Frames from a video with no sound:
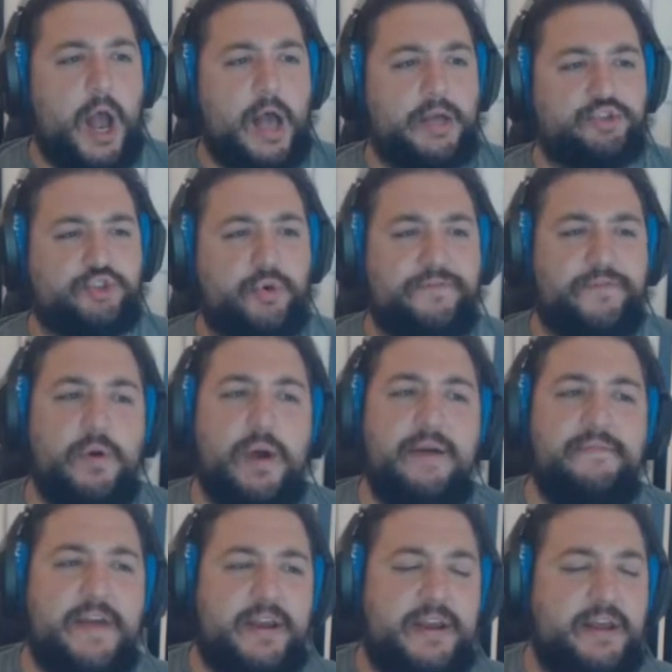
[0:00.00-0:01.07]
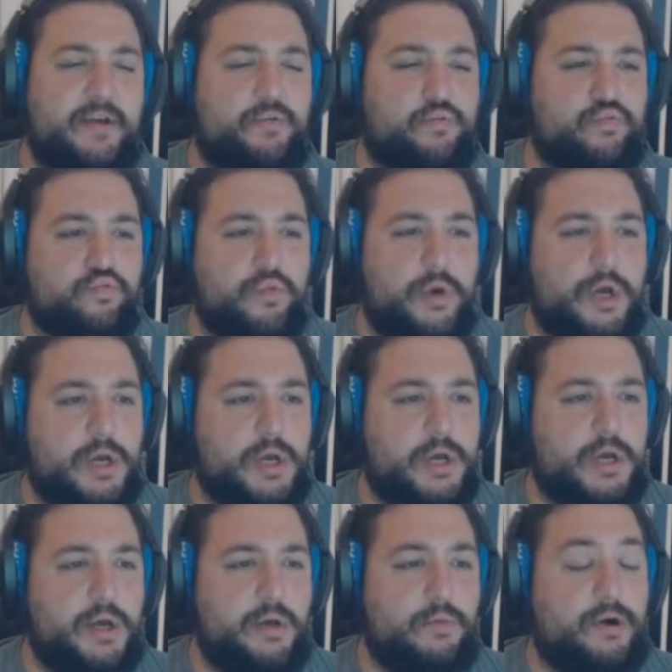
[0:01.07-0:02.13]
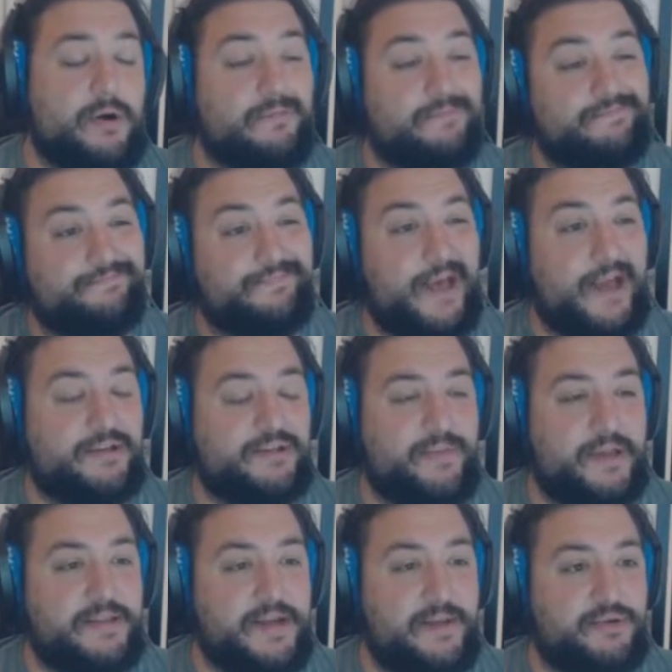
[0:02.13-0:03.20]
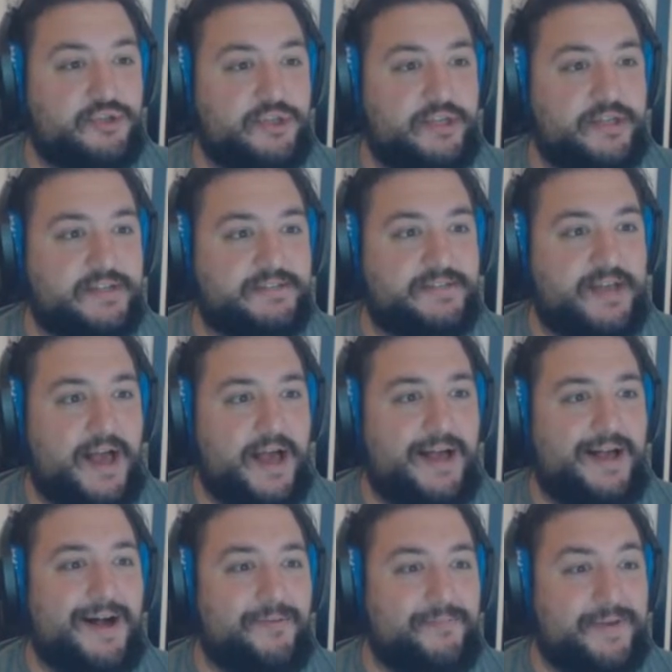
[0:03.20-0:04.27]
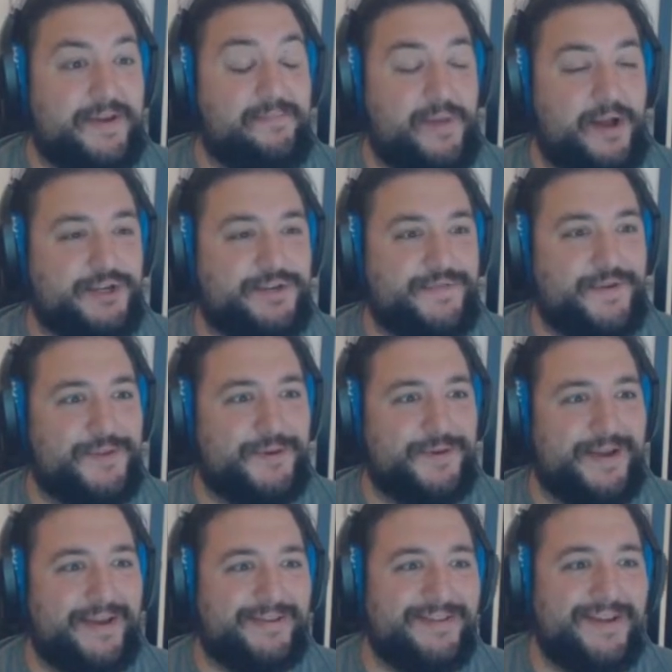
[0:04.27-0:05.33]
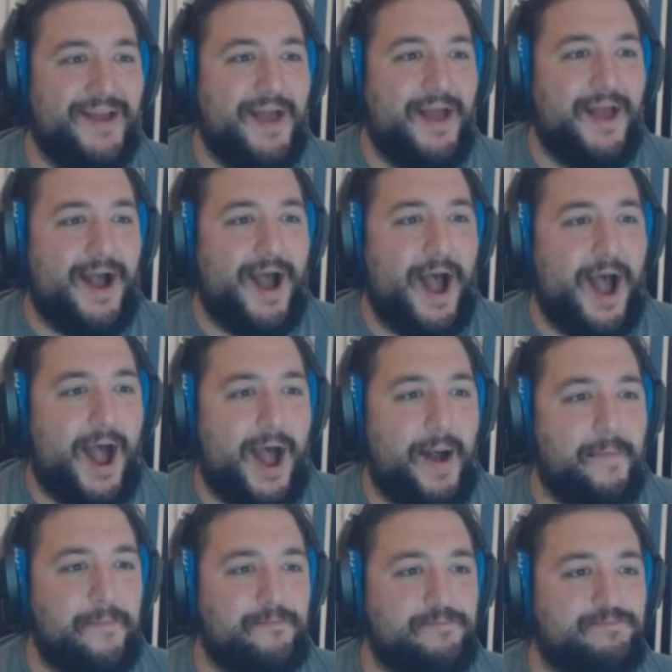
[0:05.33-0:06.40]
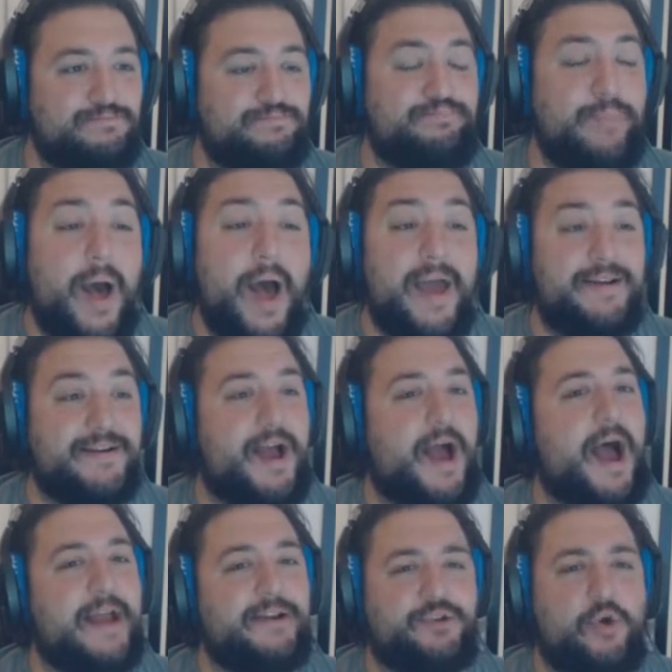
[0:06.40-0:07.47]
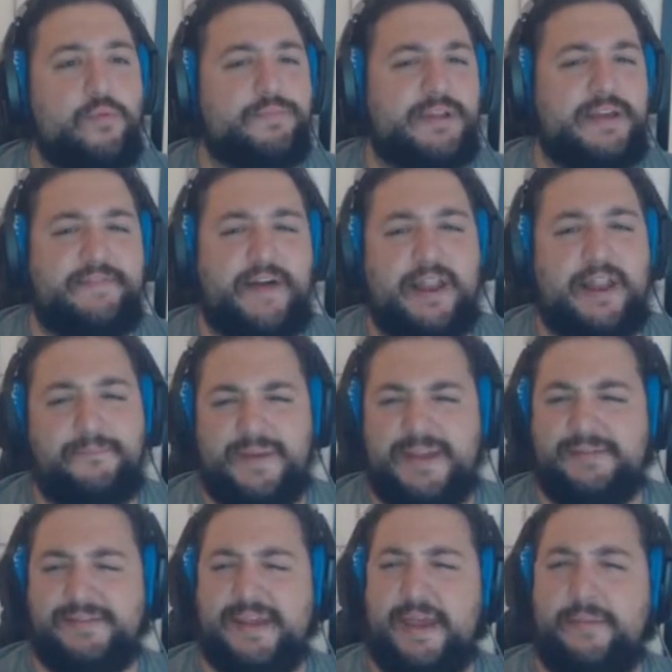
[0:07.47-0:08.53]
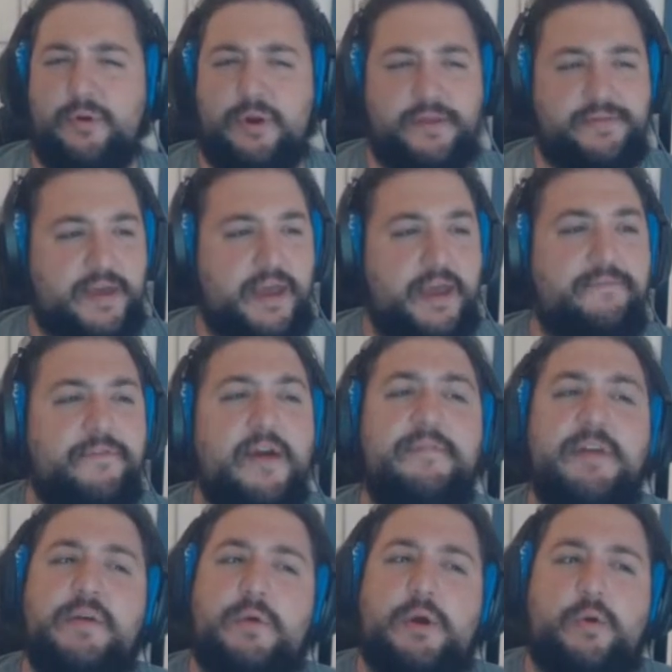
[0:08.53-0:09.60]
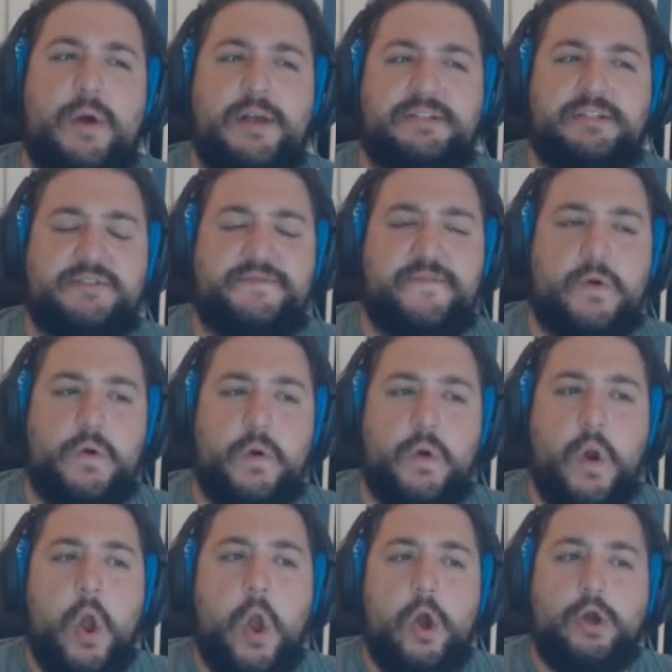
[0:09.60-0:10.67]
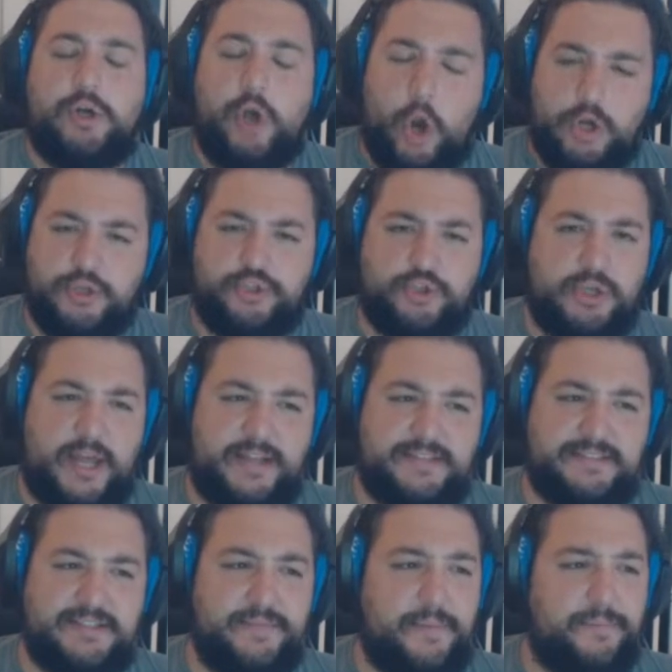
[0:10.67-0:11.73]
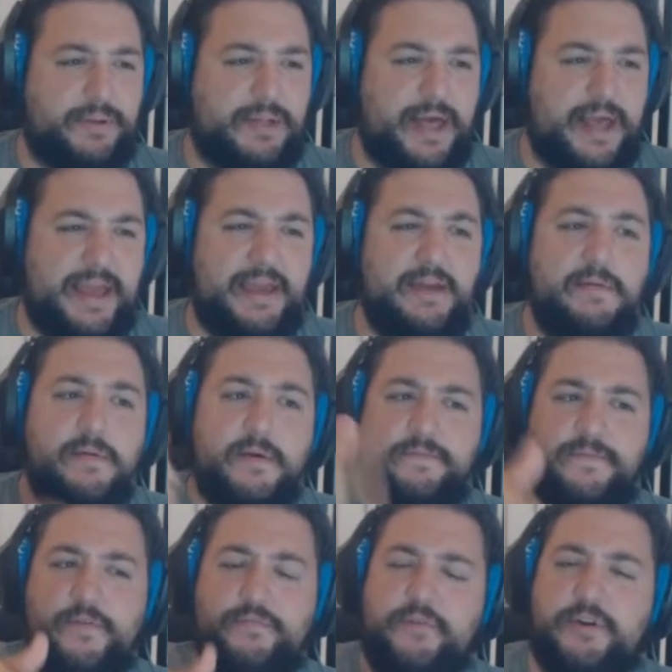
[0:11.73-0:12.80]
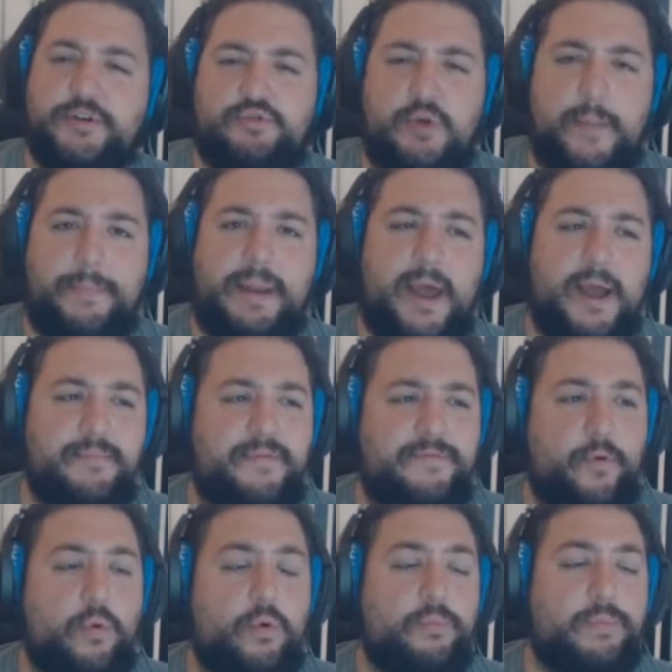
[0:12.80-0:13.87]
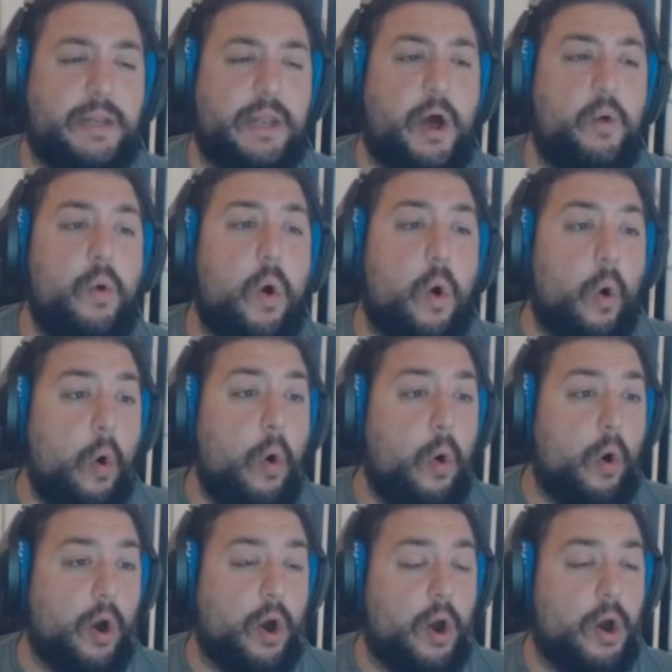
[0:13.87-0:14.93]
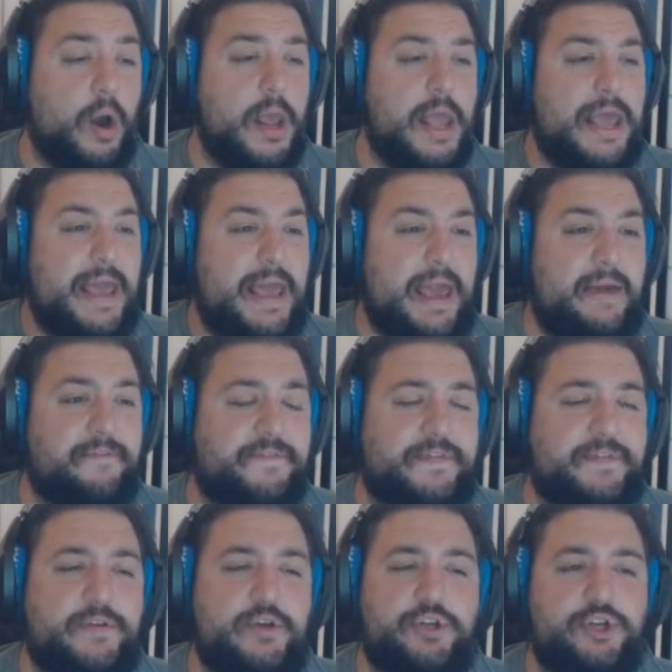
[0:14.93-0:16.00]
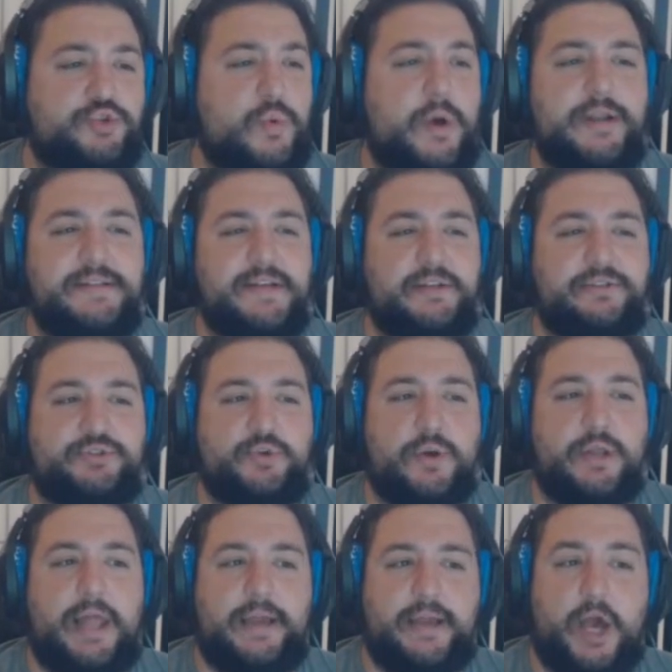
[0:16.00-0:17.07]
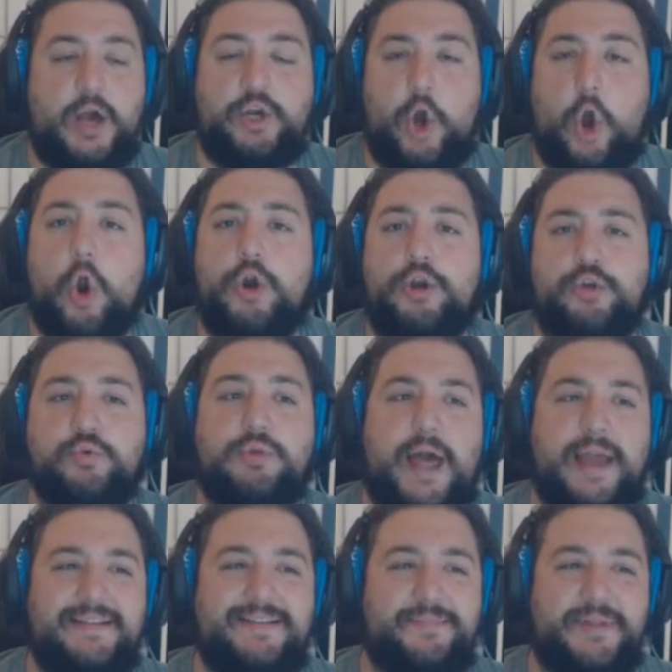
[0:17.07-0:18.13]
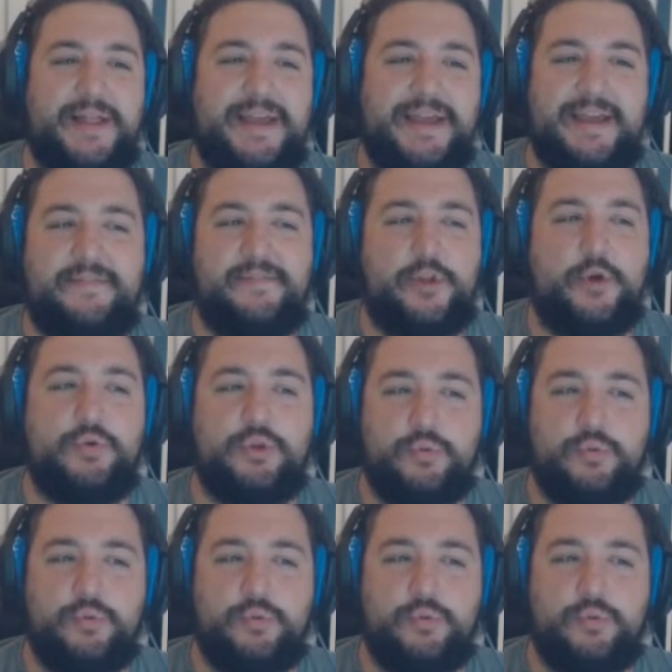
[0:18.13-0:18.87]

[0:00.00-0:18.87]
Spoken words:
So if you have any, well, actually, by the time you see this, I'll be much further in. But I don't believe I'll have beaten the game or anything. If you have any requests for cards you'd like to see me play, feel free to drop a line below. Or if you just want to tell a story like a card you like to play, even though you